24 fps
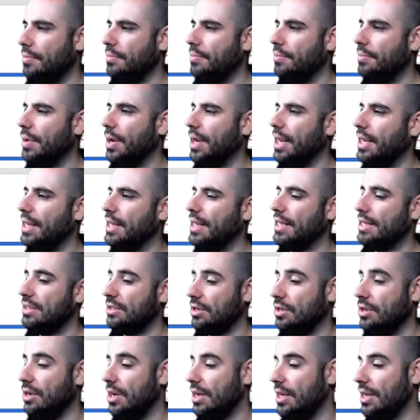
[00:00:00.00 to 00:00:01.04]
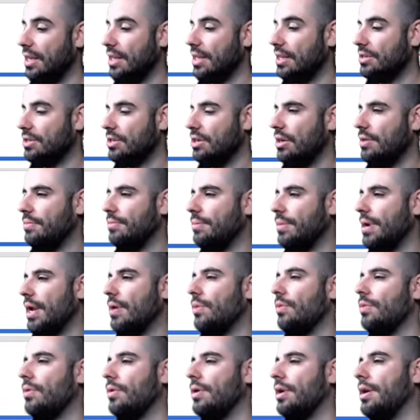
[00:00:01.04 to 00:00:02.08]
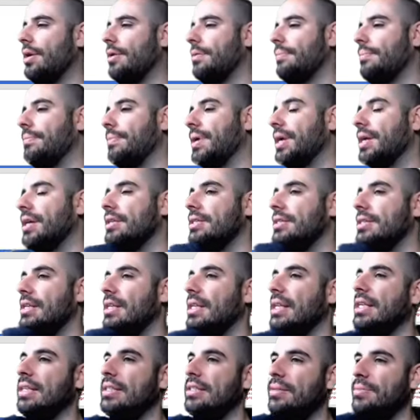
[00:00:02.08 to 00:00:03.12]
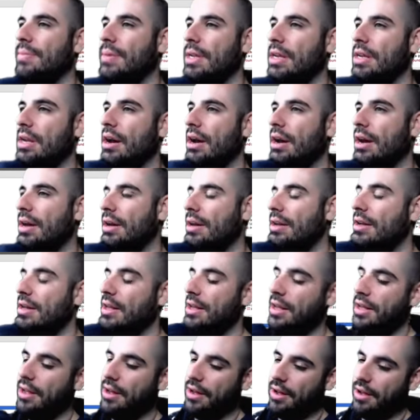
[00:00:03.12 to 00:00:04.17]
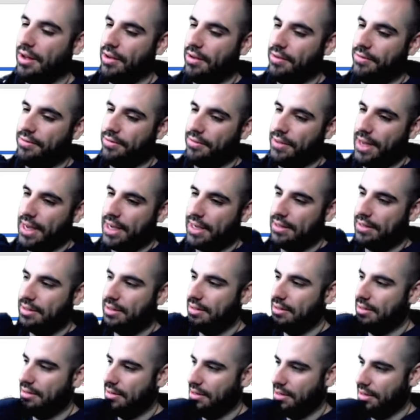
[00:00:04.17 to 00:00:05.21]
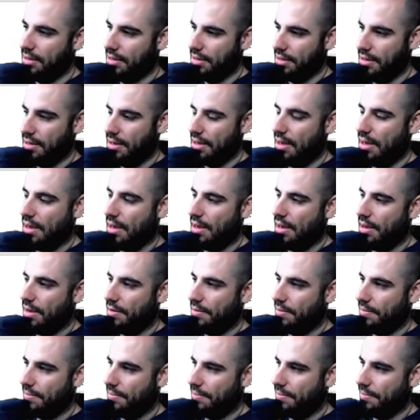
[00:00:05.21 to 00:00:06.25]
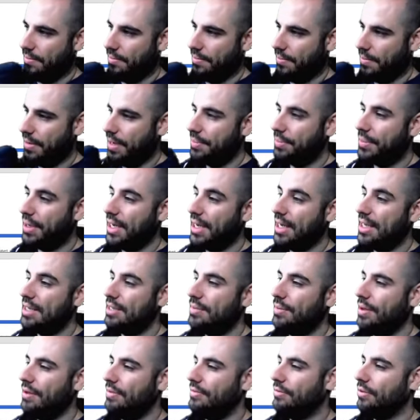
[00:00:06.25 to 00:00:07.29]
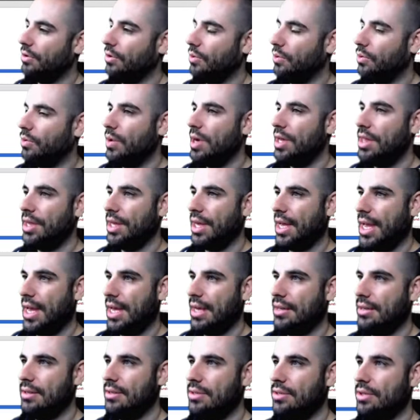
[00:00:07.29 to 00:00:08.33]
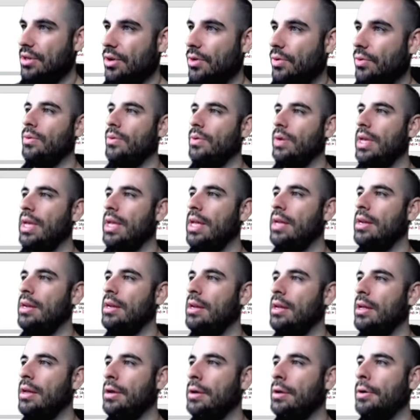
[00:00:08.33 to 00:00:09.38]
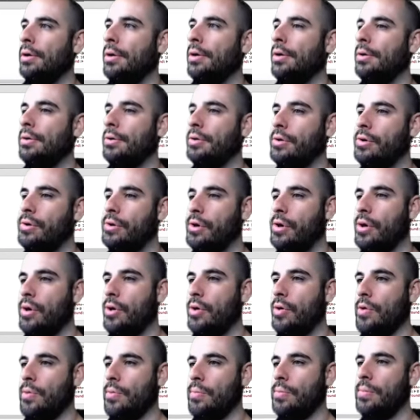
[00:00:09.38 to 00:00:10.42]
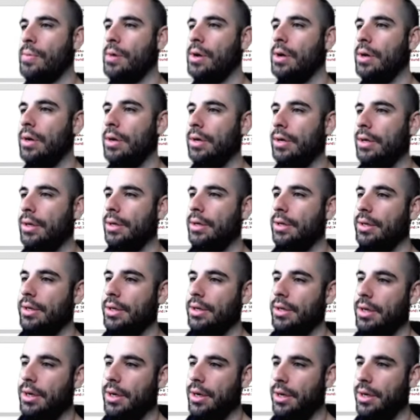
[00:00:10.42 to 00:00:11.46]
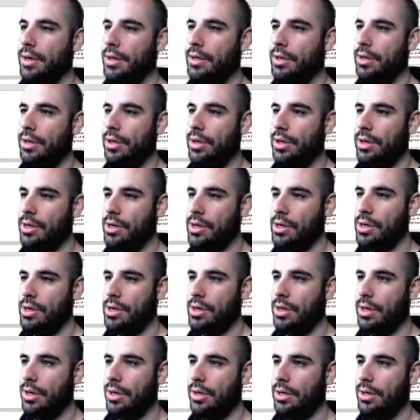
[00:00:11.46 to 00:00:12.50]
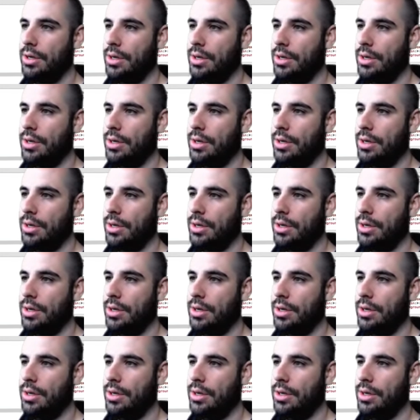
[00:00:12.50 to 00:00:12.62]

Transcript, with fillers: But I, that's good. That's good. But I um, because it needs to be not uh, flex, um, it, but it needs to be full width again. So in home, under